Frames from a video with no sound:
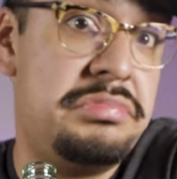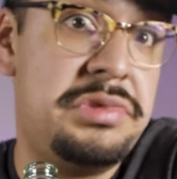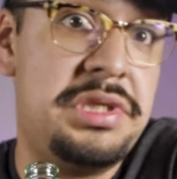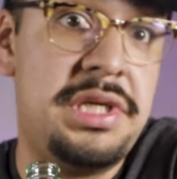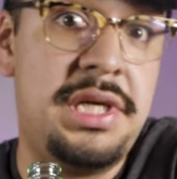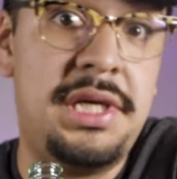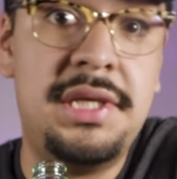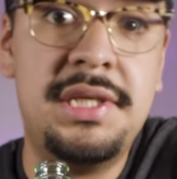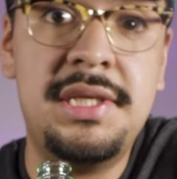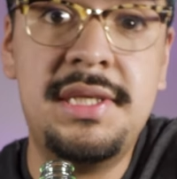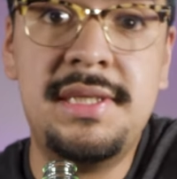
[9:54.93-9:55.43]

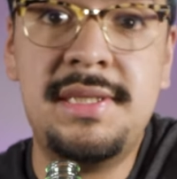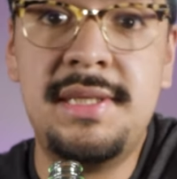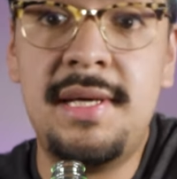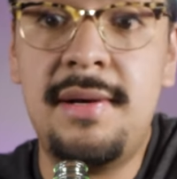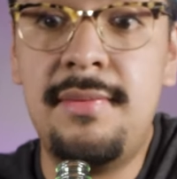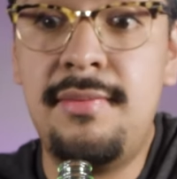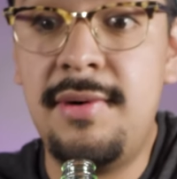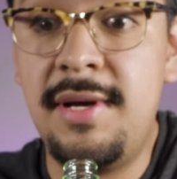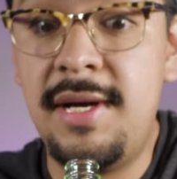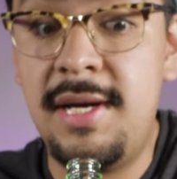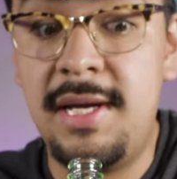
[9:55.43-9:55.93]
taking the
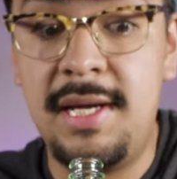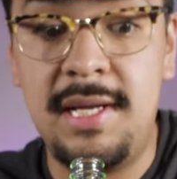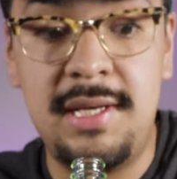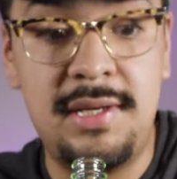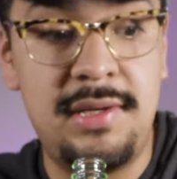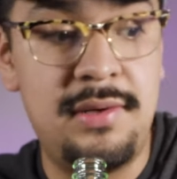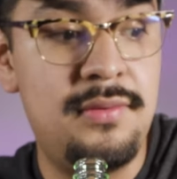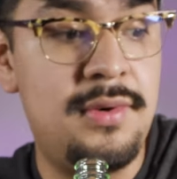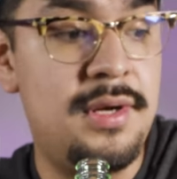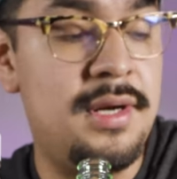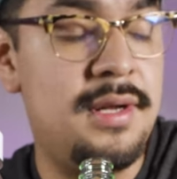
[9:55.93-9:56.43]
subway
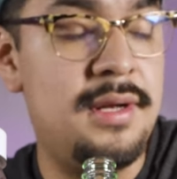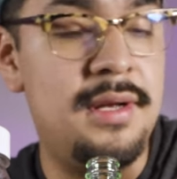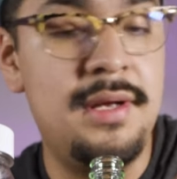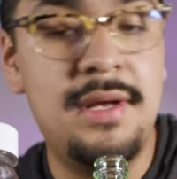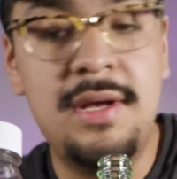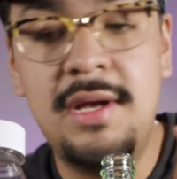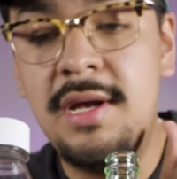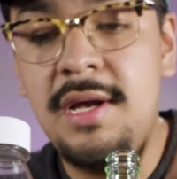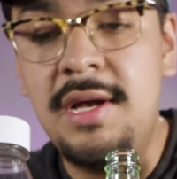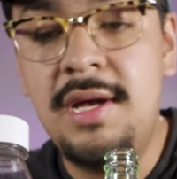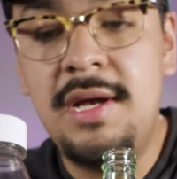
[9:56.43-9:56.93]
and you want to
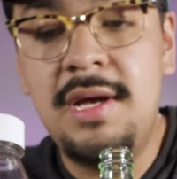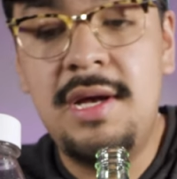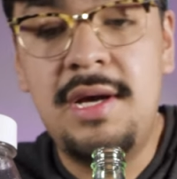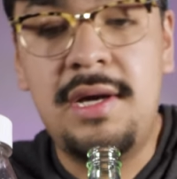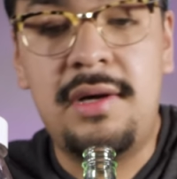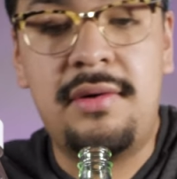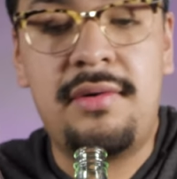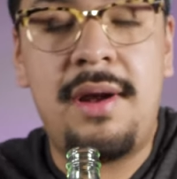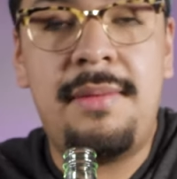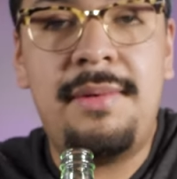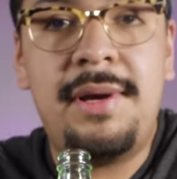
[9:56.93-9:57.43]

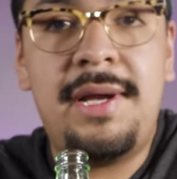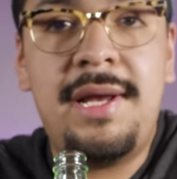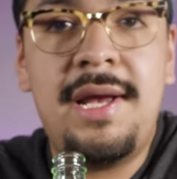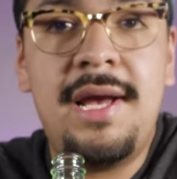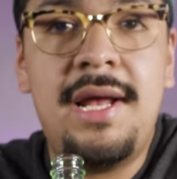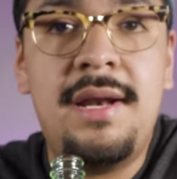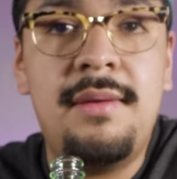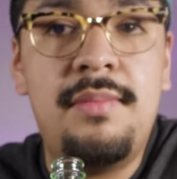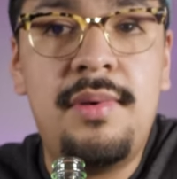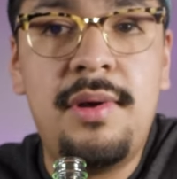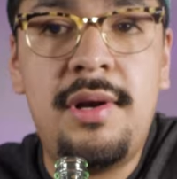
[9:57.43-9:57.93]
grab a
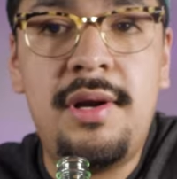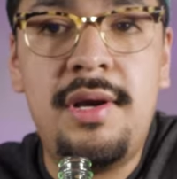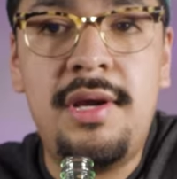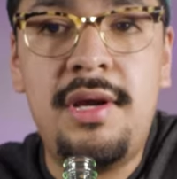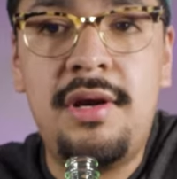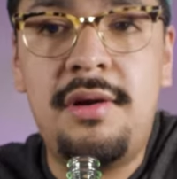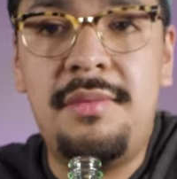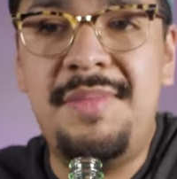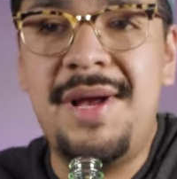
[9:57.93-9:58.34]
can and put it in your